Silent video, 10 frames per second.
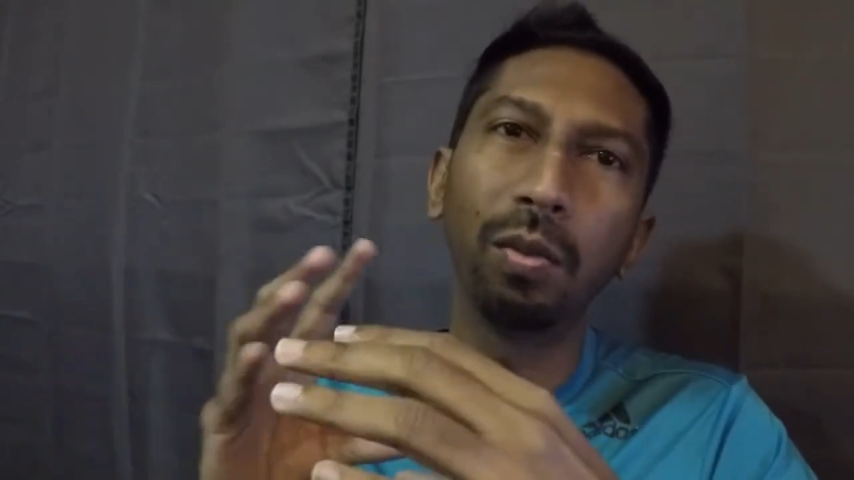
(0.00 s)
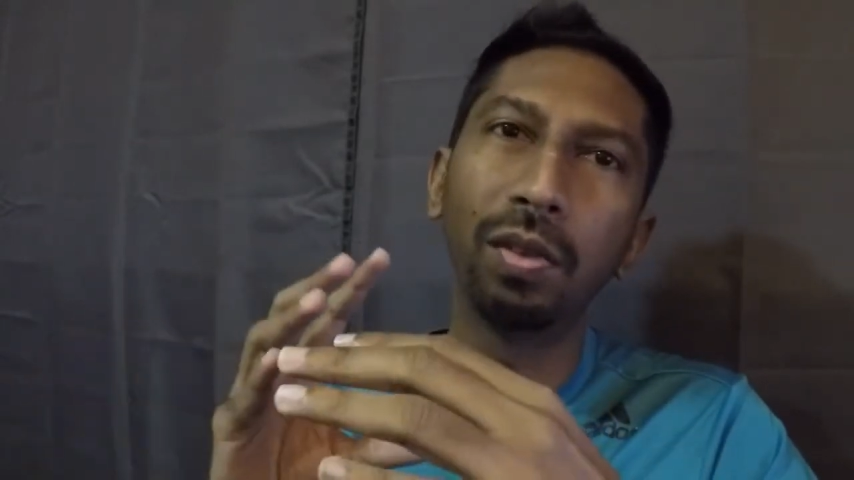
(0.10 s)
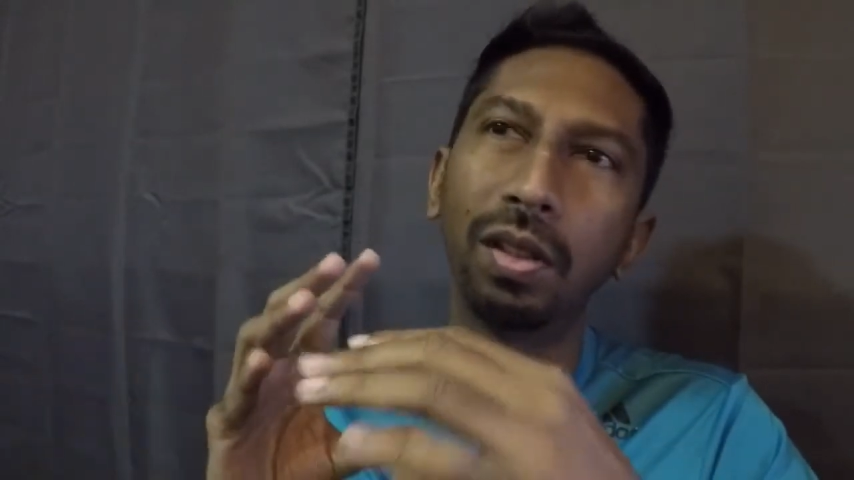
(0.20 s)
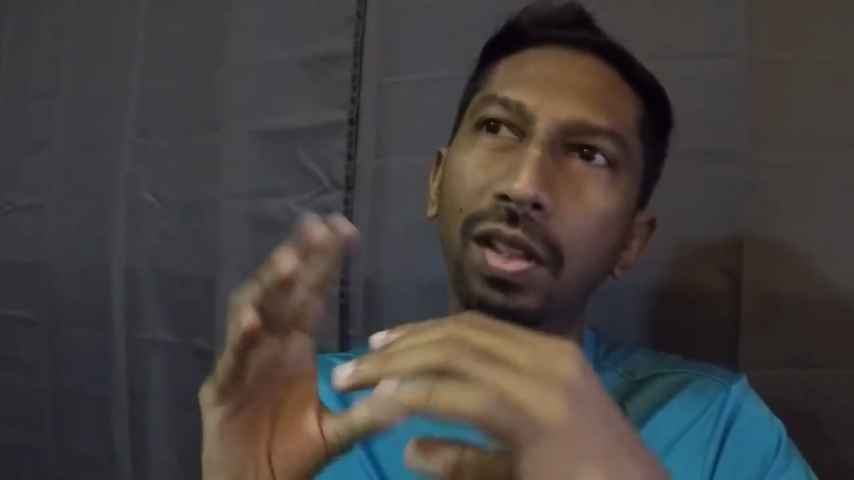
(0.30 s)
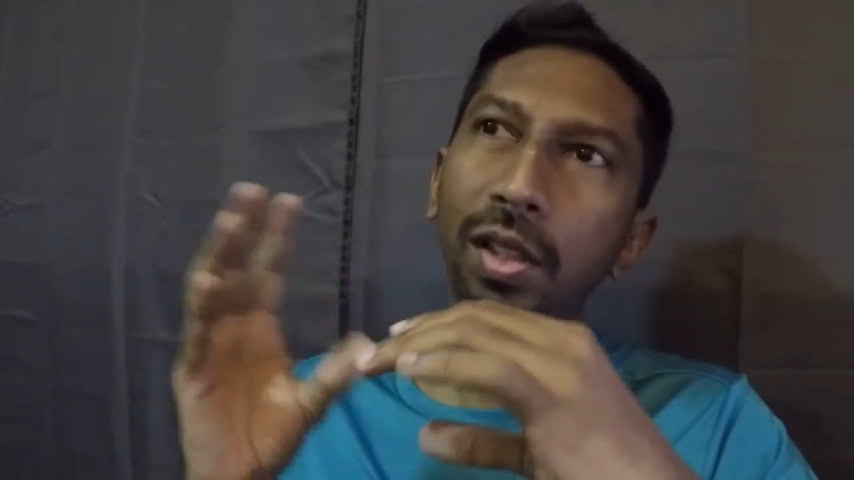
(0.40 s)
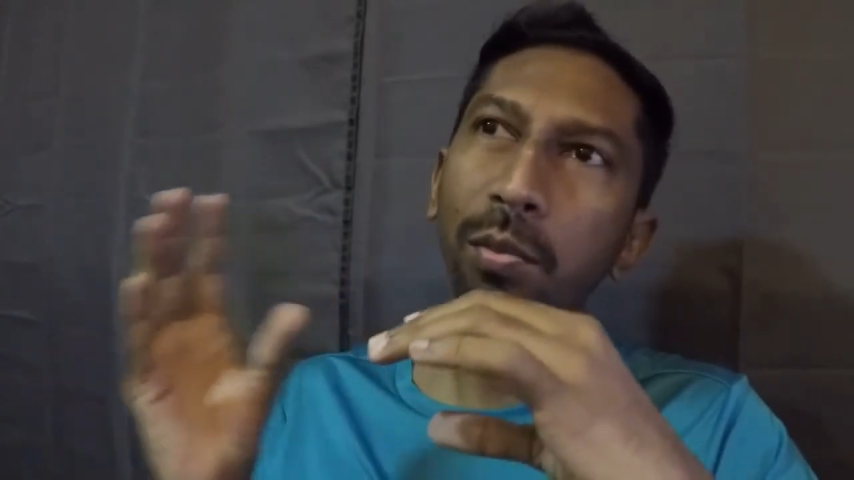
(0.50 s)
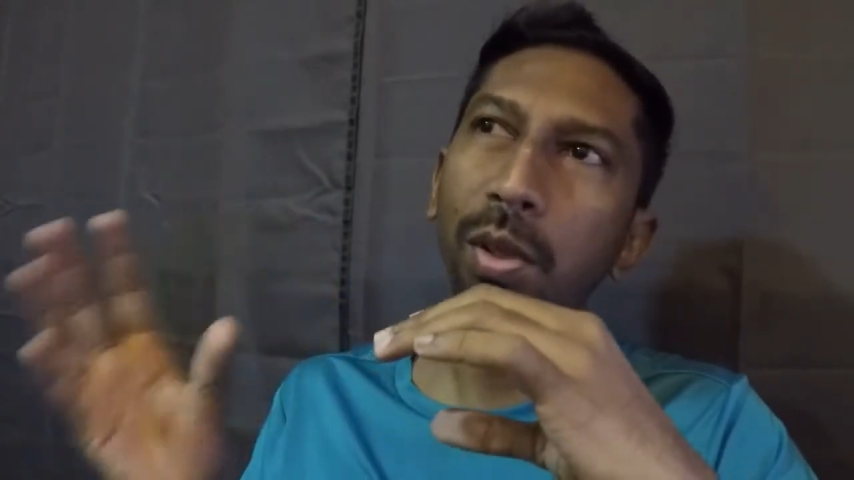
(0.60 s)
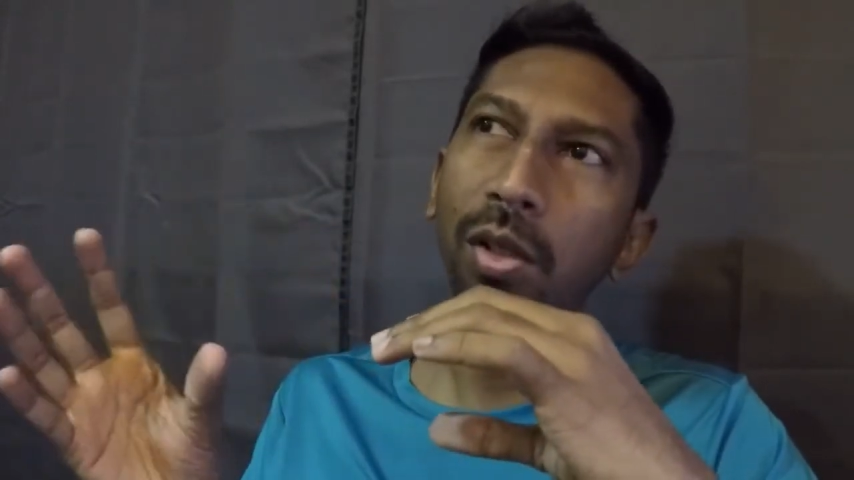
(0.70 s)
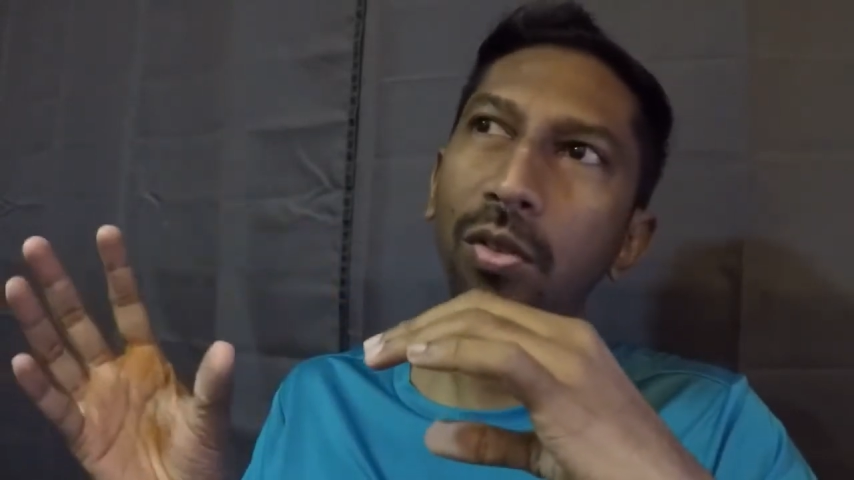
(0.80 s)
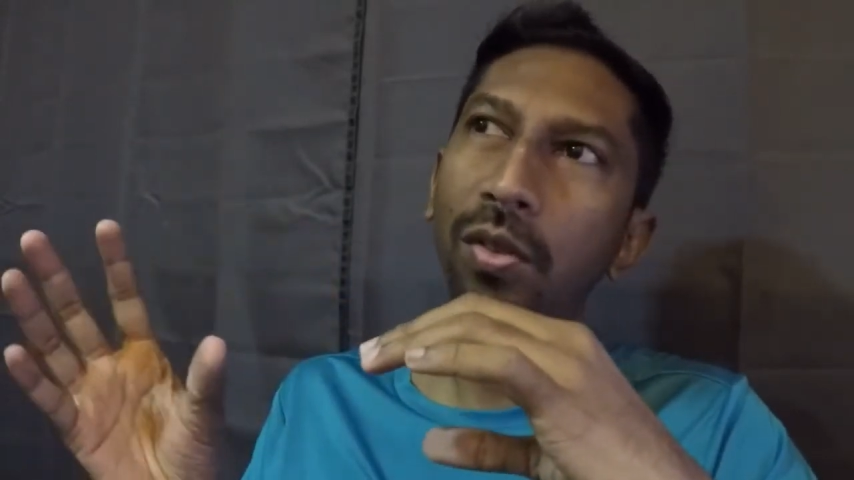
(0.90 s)
the third
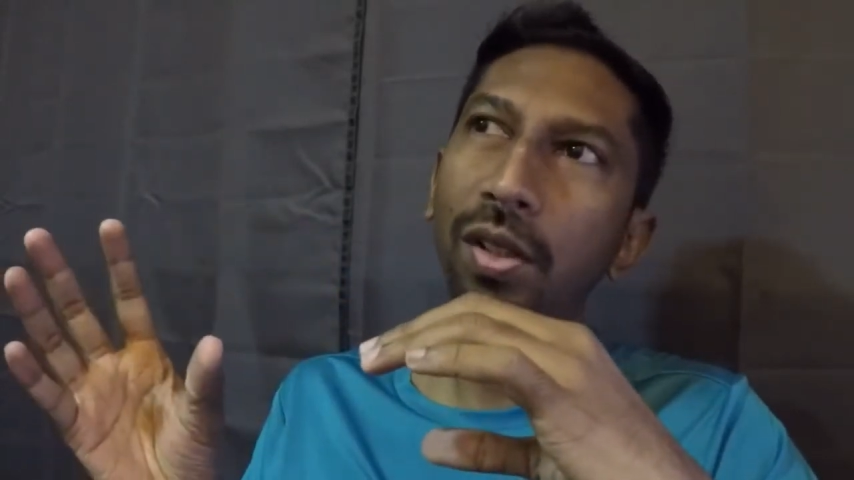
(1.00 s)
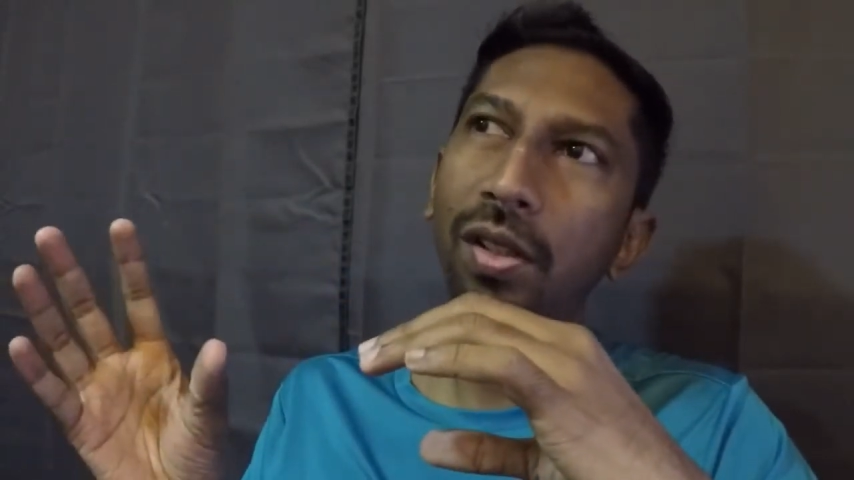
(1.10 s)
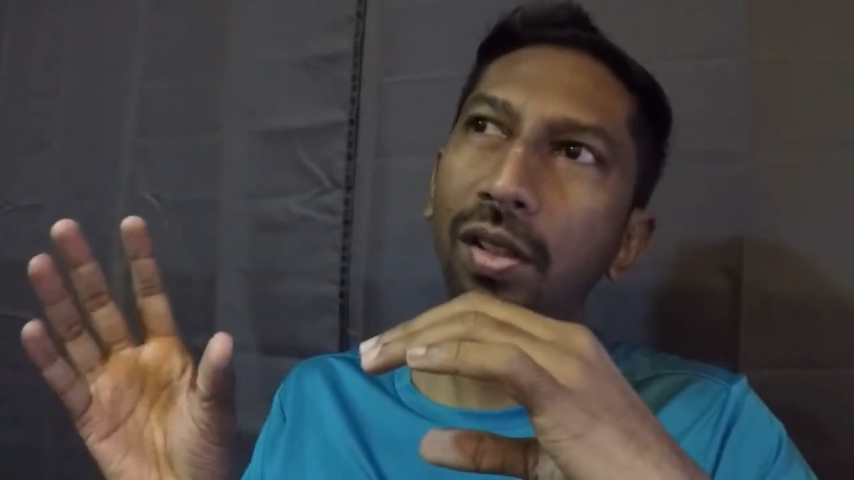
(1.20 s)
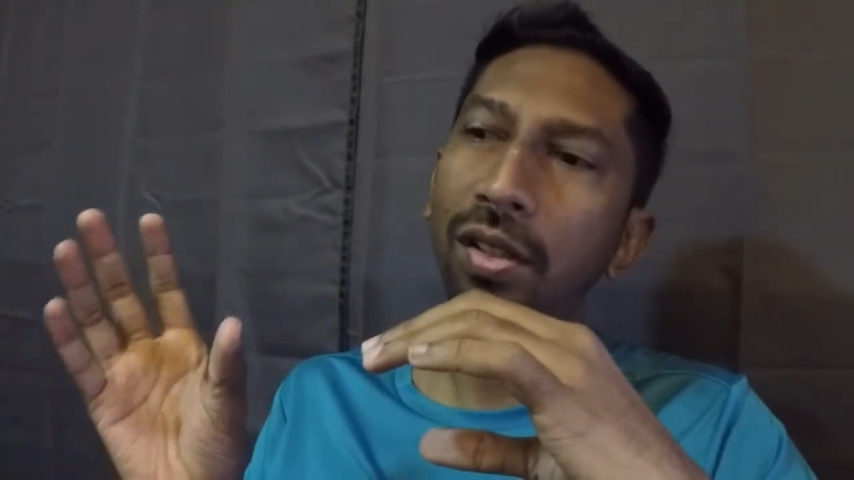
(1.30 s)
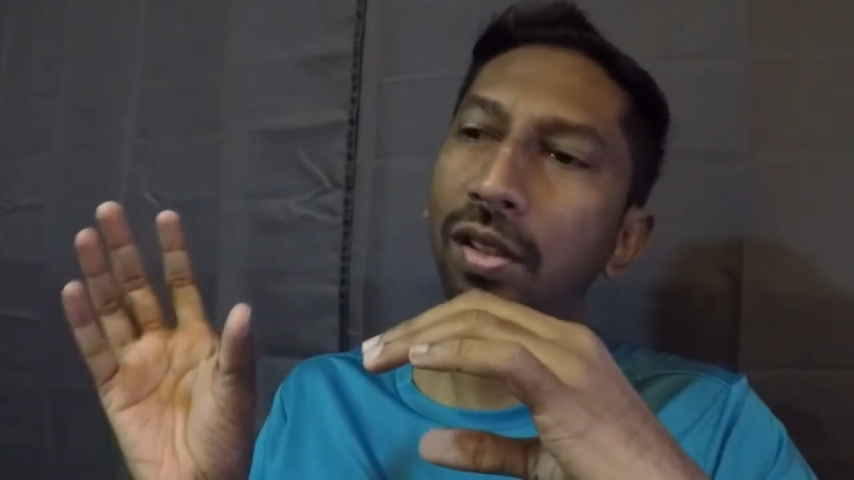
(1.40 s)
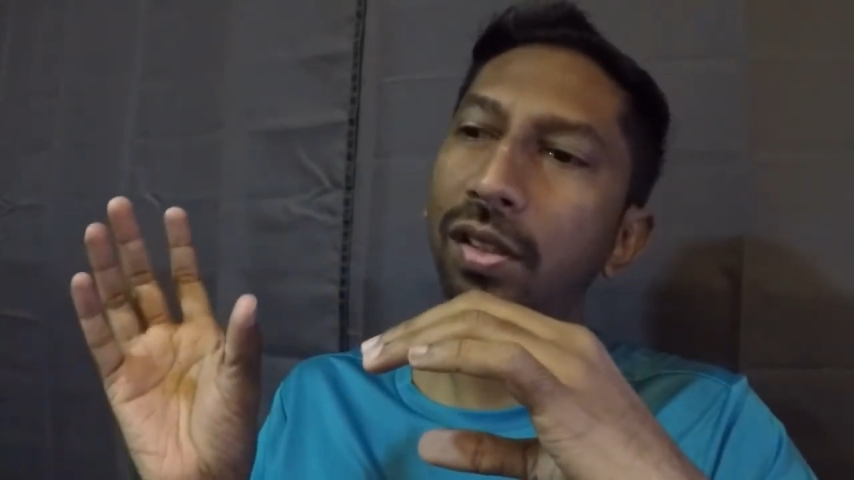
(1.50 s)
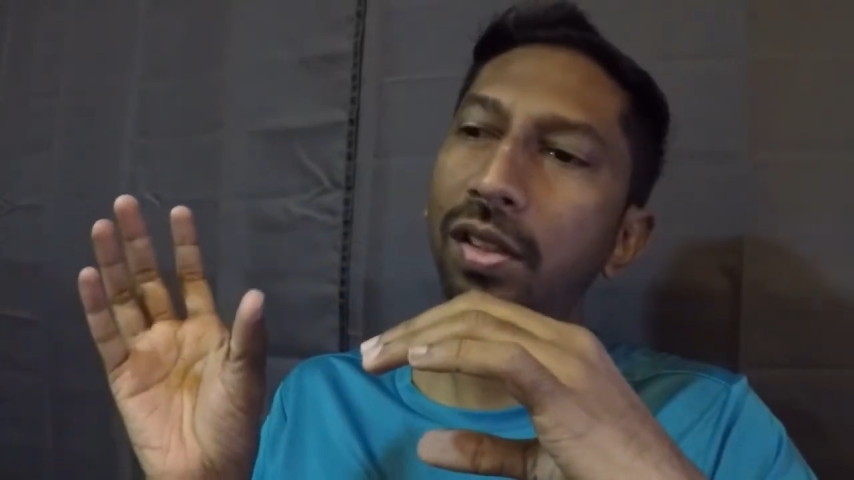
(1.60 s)
part of the